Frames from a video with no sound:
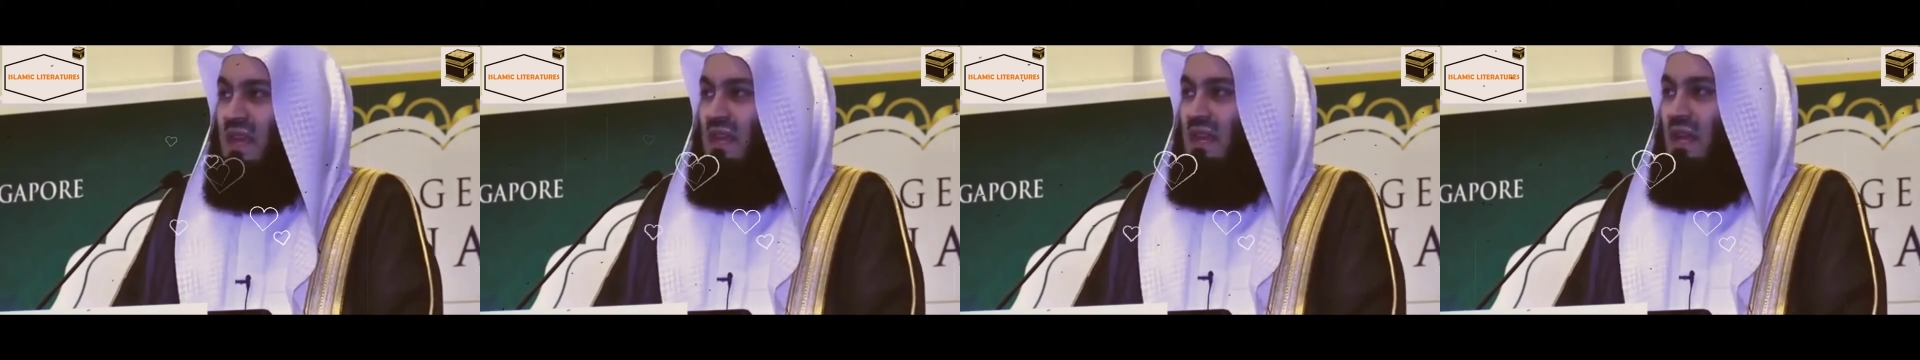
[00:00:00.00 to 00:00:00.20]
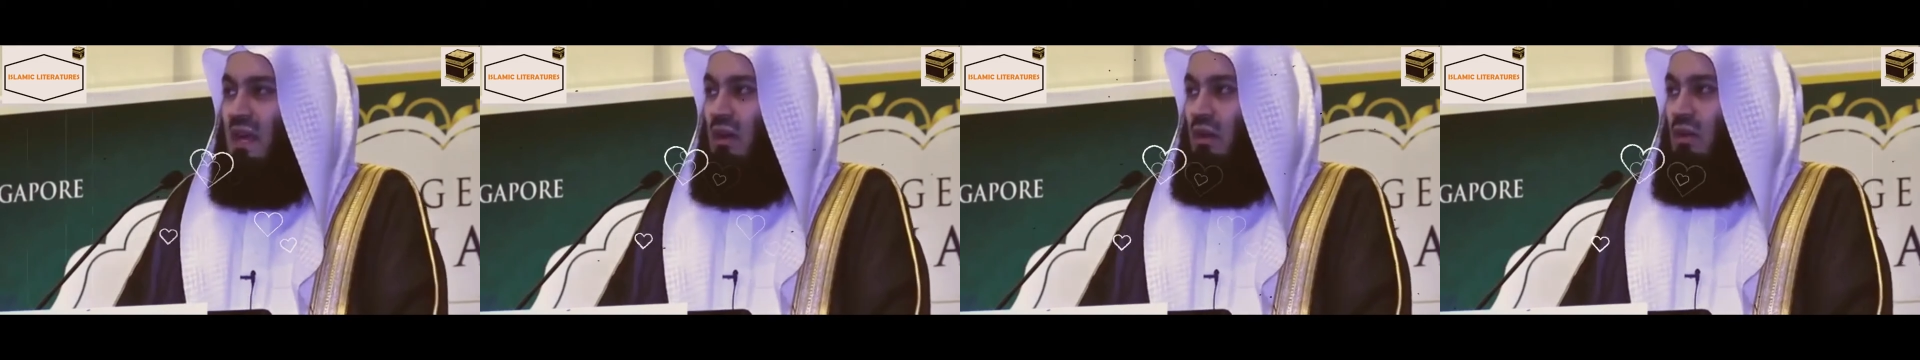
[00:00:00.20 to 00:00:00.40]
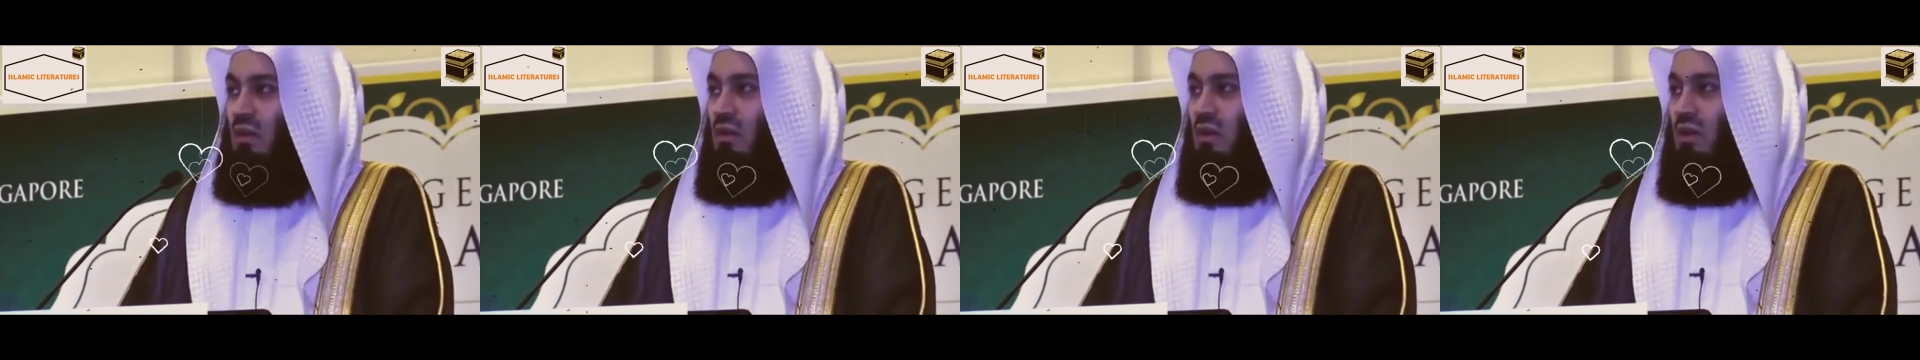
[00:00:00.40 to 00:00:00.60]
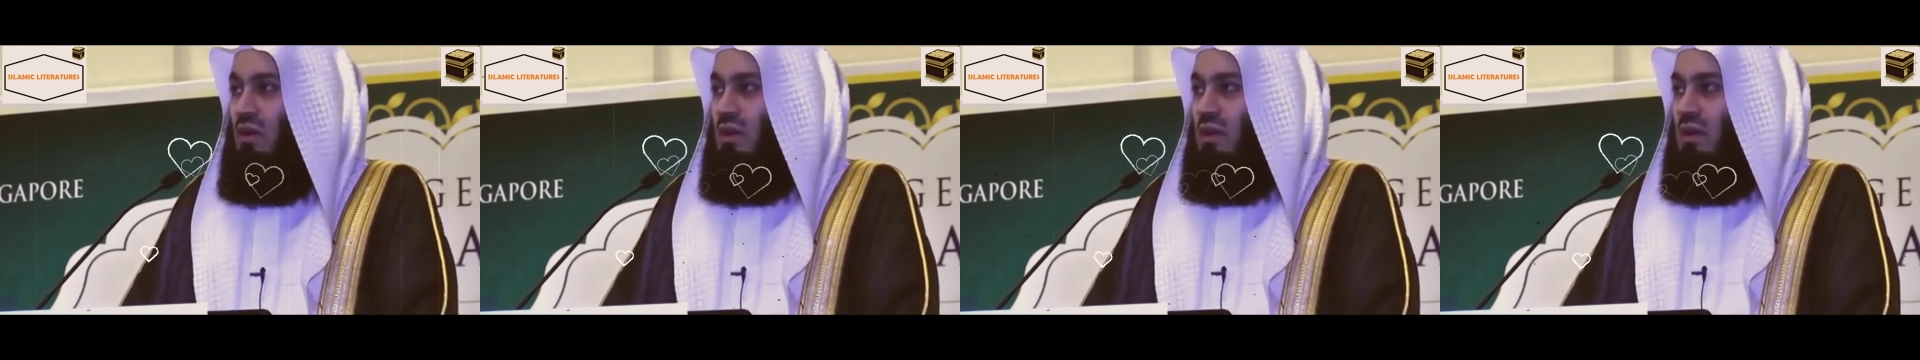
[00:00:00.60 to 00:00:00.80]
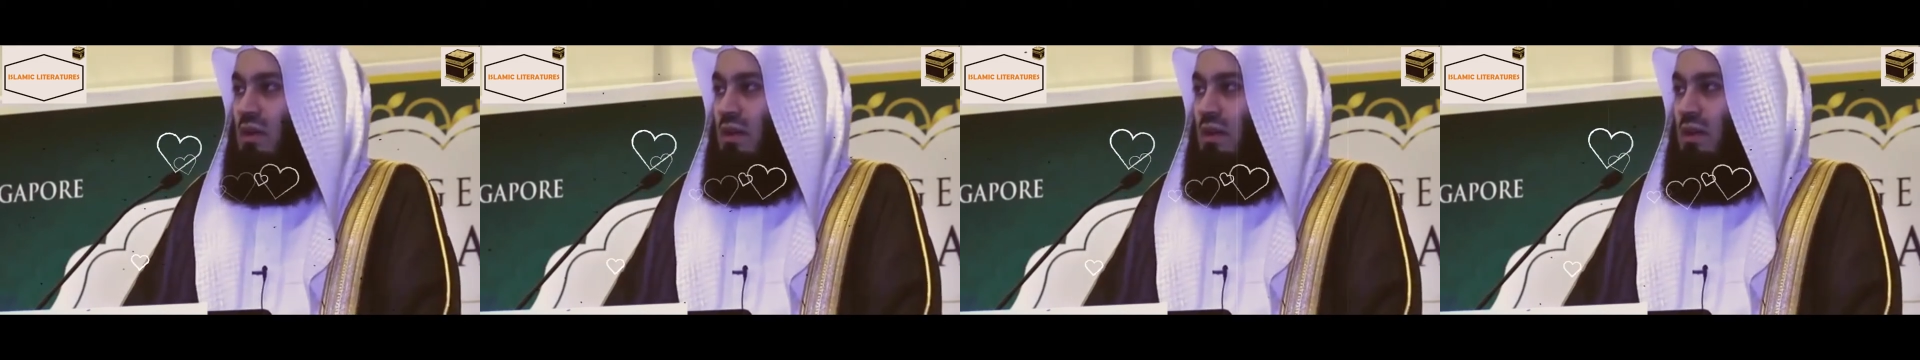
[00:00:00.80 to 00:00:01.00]

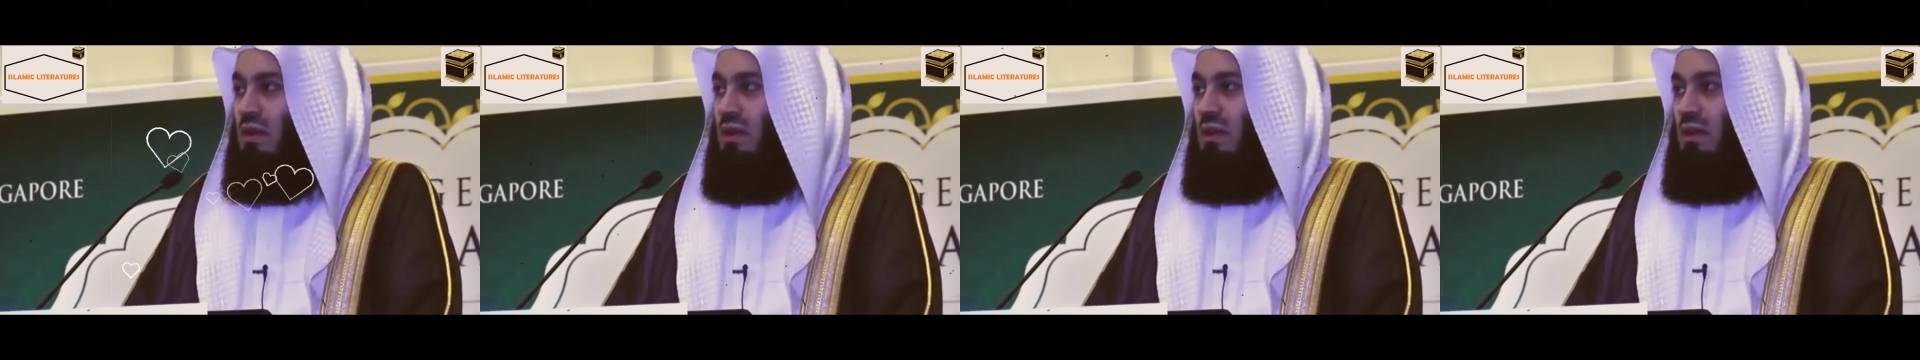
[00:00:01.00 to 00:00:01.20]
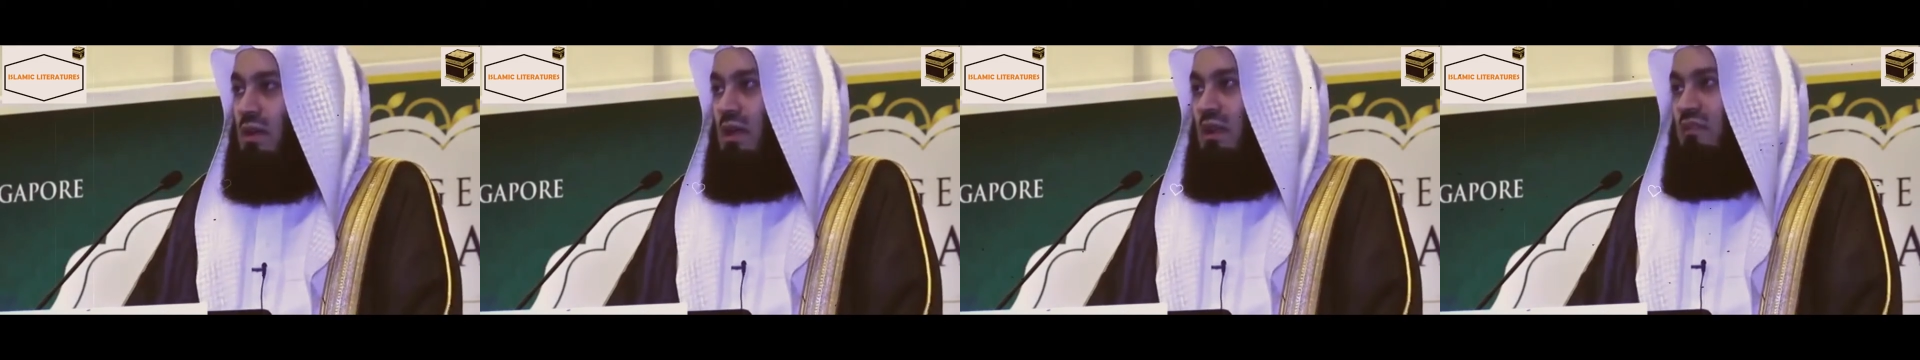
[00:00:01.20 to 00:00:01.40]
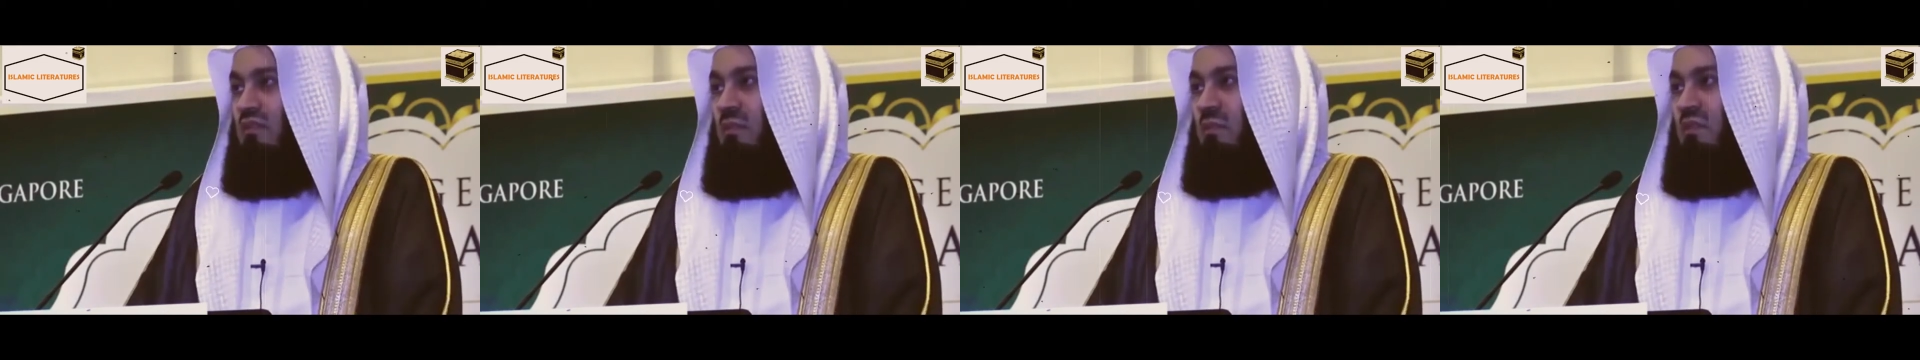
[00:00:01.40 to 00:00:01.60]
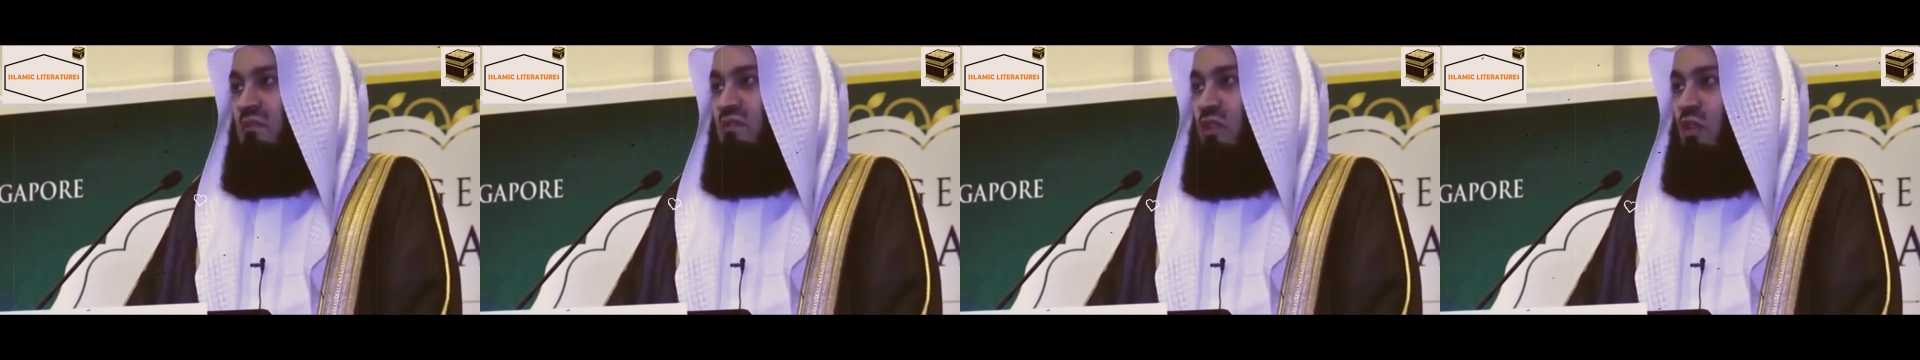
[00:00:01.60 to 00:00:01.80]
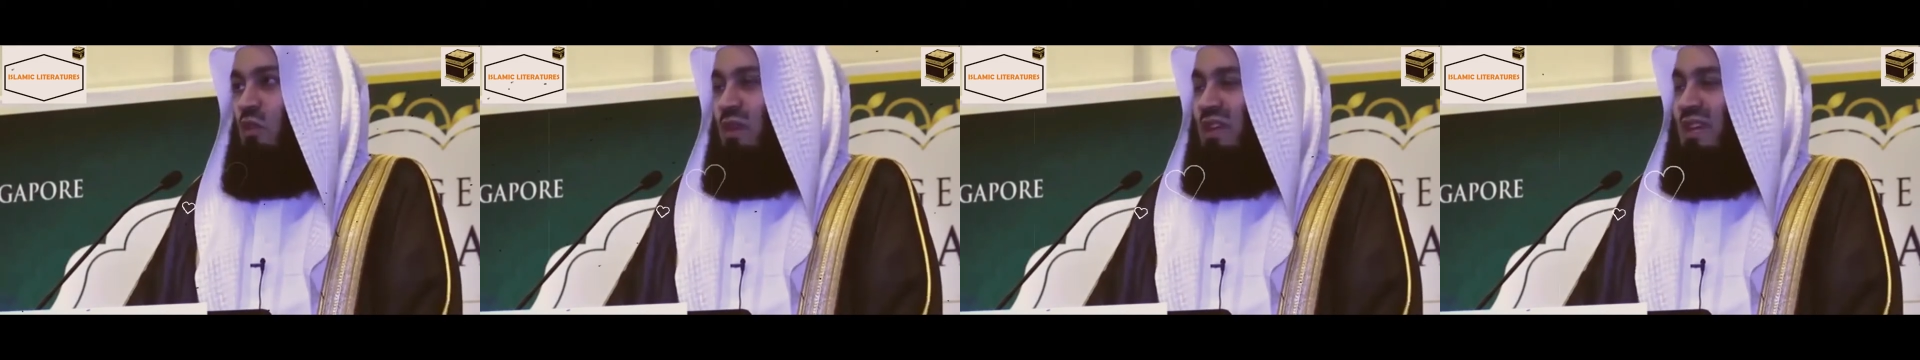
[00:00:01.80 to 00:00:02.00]
Now, even
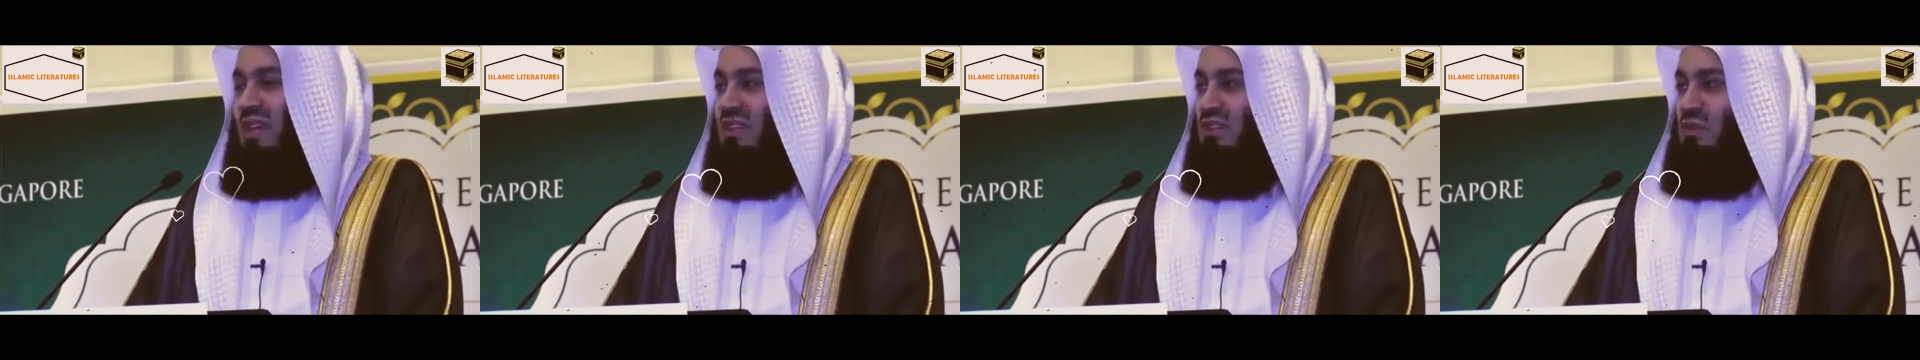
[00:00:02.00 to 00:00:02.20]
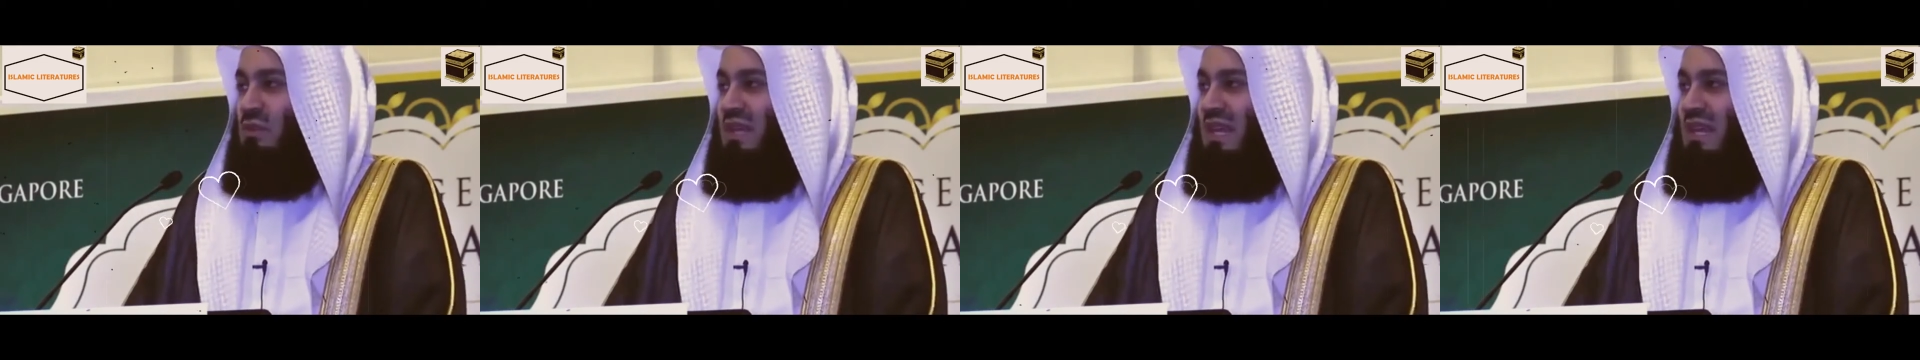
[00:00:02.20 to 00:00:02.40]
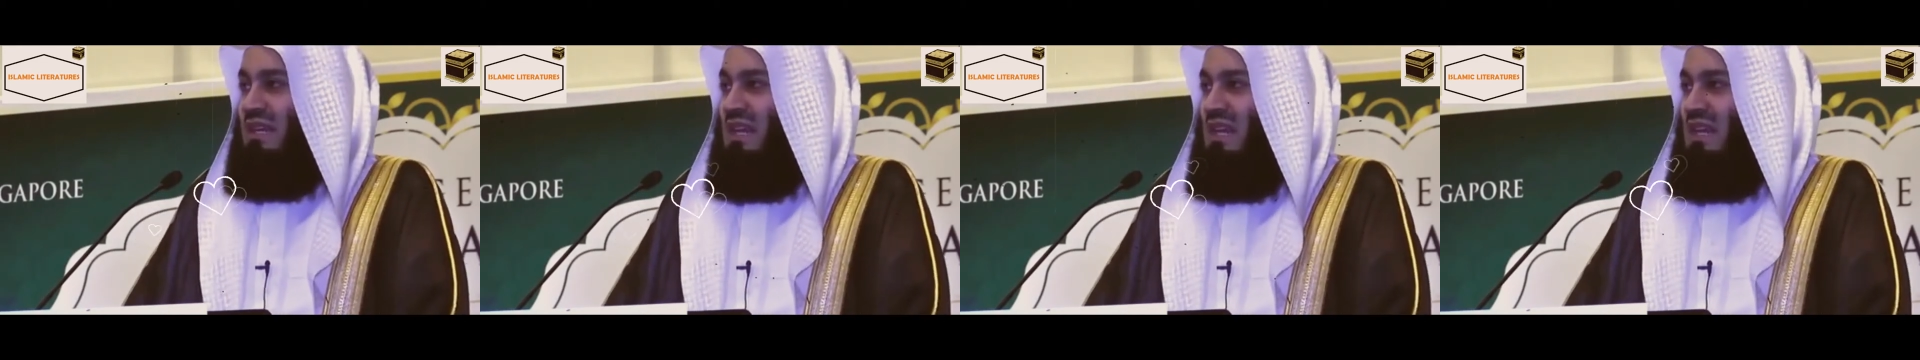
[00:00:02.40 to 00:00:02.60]
before we get to that,